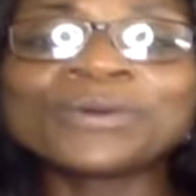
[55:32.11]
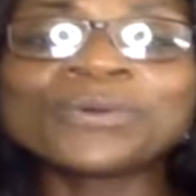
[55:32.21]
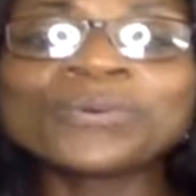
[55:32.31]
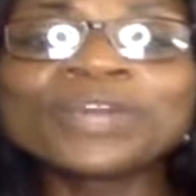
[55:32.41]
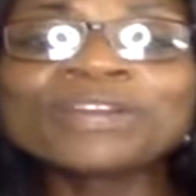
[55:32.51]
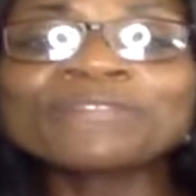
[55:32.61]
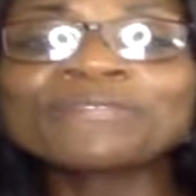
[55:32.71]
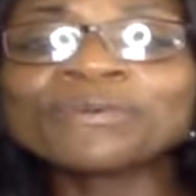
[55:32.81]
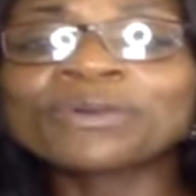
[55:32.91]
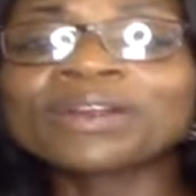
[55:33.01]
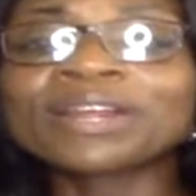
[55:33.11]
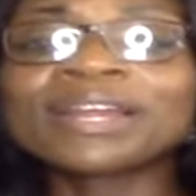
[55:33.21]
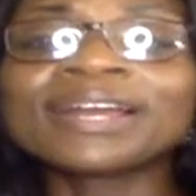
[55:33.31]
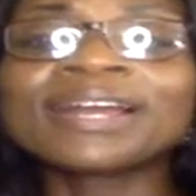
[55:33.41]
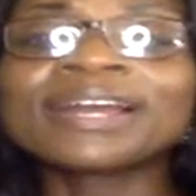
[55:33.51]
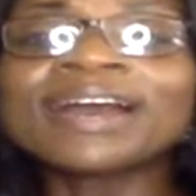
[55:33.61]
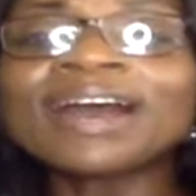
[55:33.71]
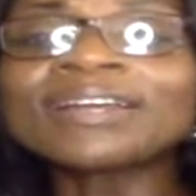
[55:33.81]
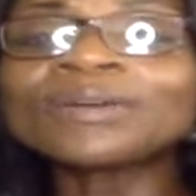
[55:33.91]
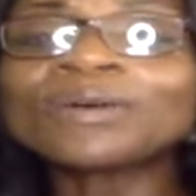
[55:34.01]
Wherefore,
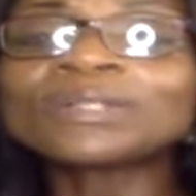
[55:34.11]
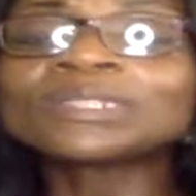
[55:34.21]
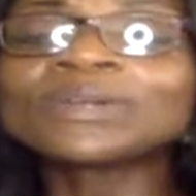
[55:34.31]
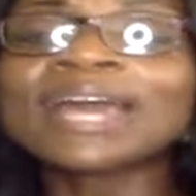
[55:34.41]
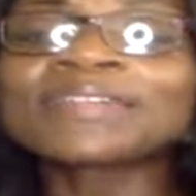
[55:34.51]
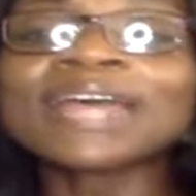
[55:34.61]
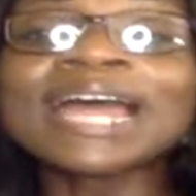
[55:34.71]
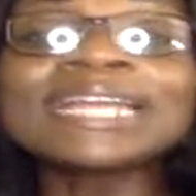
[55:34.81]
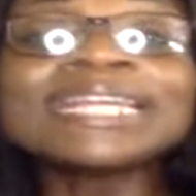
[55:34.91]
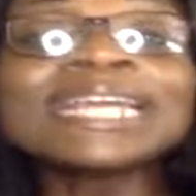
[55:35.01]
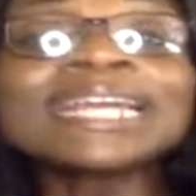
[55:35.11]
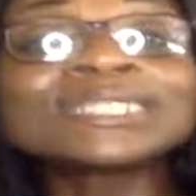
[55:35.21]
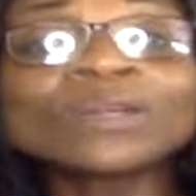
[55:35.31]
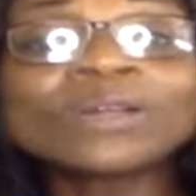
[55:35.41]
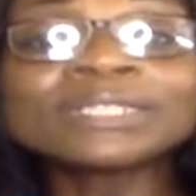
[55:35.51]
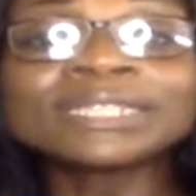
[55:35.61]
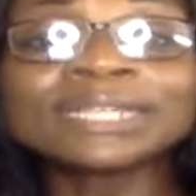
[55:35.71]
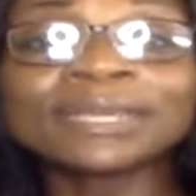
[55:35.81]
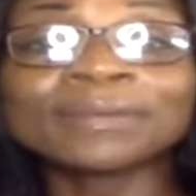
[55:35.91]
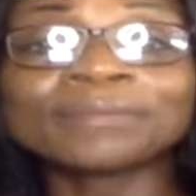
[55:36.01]
God also have highly exalted
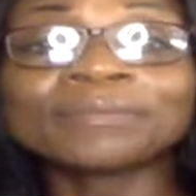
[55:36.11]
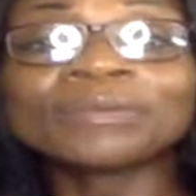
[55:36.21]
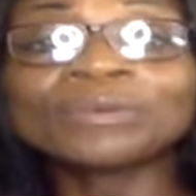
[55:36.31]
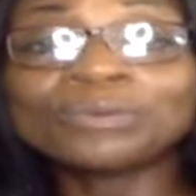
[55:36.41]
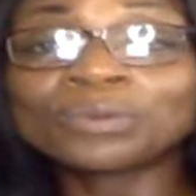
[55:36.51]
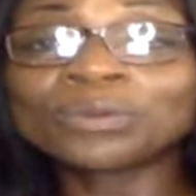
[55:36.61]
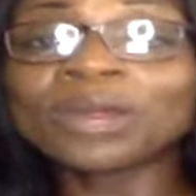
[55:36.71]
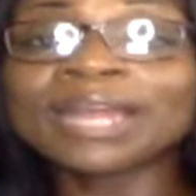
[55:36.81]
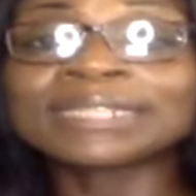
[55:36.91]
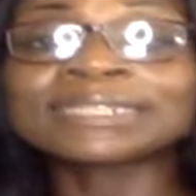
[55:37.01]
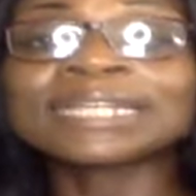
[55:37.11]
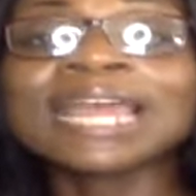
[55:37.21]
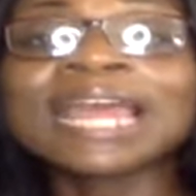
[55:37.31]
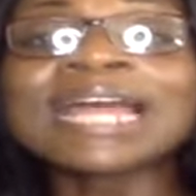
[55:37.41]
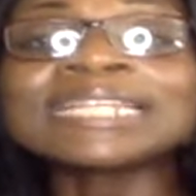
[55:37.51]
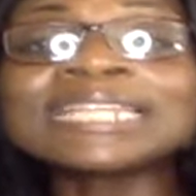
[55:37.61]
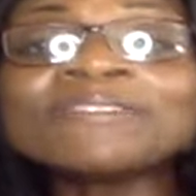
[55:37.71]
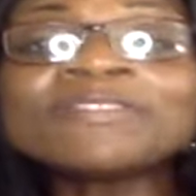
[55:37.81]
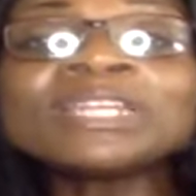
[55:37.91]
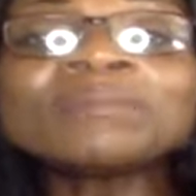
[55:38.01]
him who? Christ, and
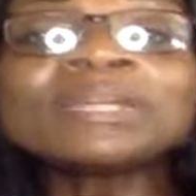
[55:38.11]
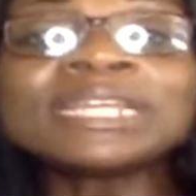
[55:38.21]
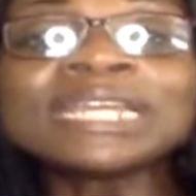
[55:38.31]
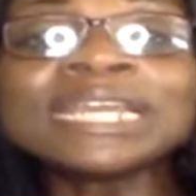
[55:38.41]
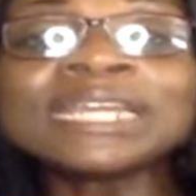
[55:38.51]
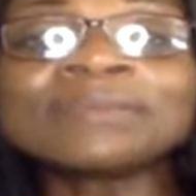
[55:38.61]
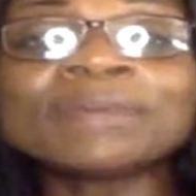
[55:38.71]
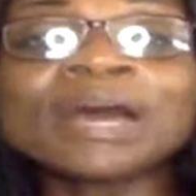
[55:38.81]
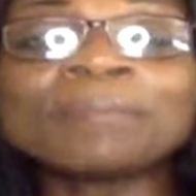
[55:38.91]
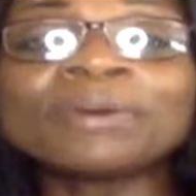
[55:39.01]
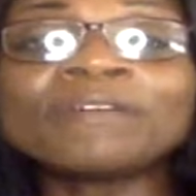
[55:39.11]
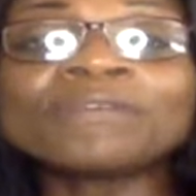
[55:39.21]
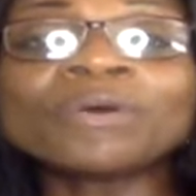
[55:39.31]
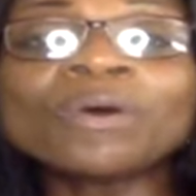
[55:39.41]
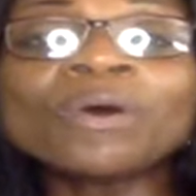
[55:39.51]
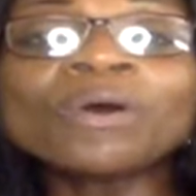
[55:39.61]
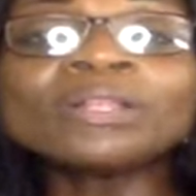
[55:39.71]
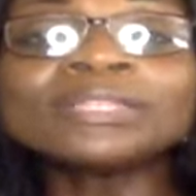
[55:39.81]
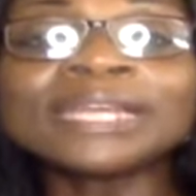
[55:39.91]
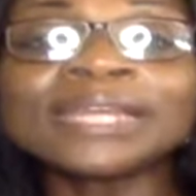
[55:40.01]
given him a name above
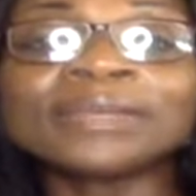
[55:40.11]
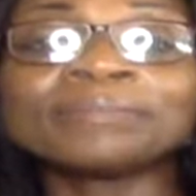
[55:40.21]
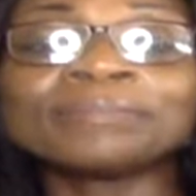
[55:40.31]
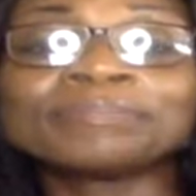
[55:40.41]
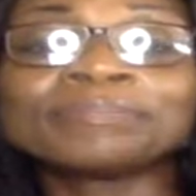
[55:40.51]
all name,